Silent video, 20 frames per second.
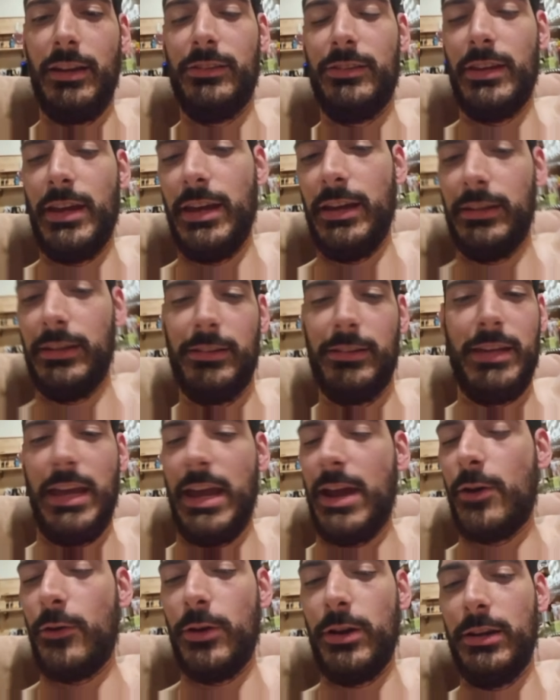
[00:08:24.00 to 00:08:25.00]
it's like
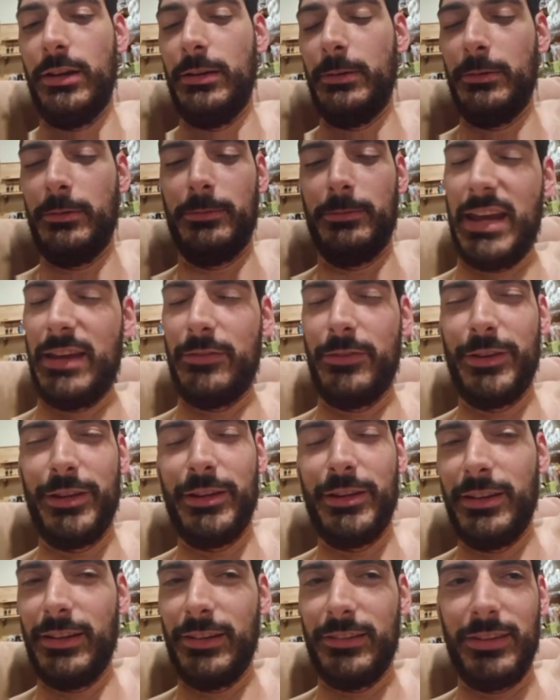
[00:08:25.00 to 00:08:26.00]
Gary,
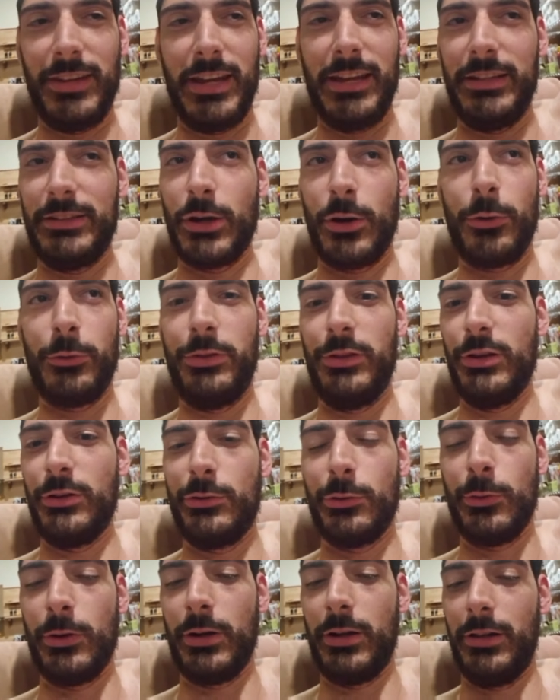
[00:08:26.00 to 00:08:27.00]
David. It's like Girthy
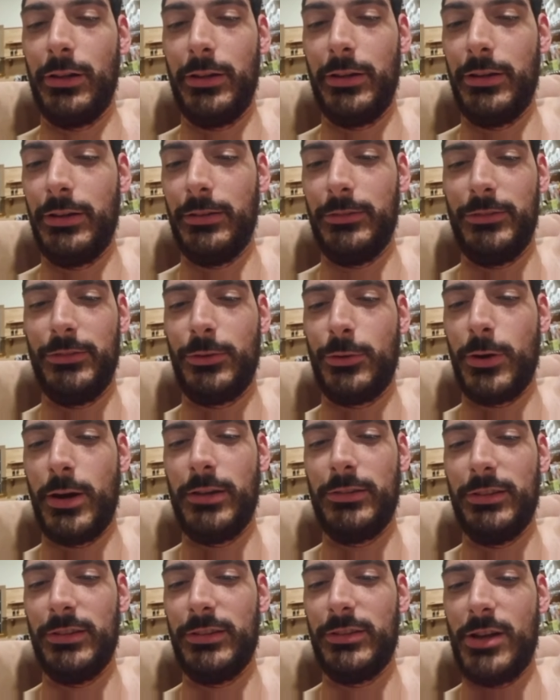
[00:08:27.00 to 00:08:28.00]
Gorilla,
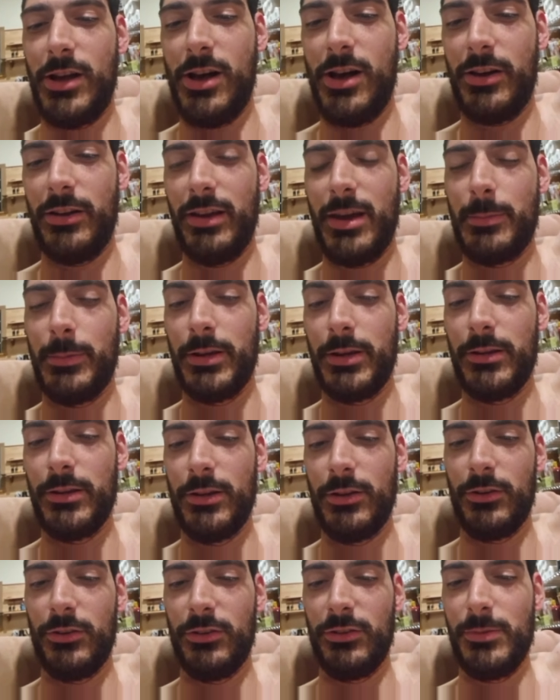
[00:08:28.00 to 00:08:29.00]
Crazy Ton. I mean, you
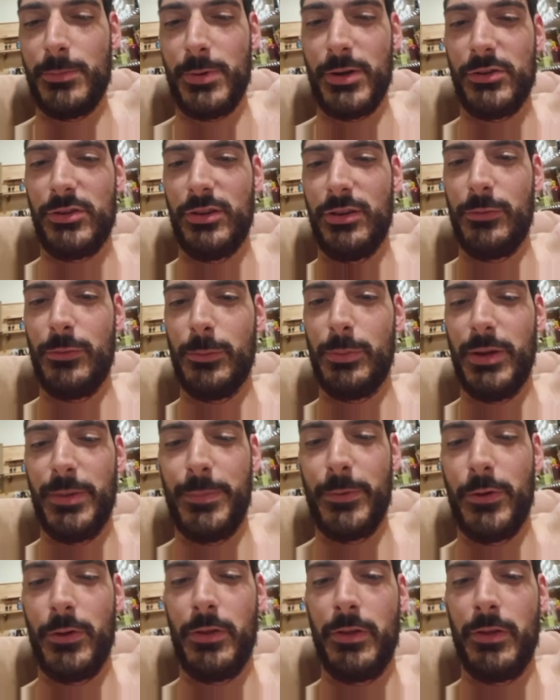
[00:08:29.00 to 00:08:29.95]
know, just a bunch of different people.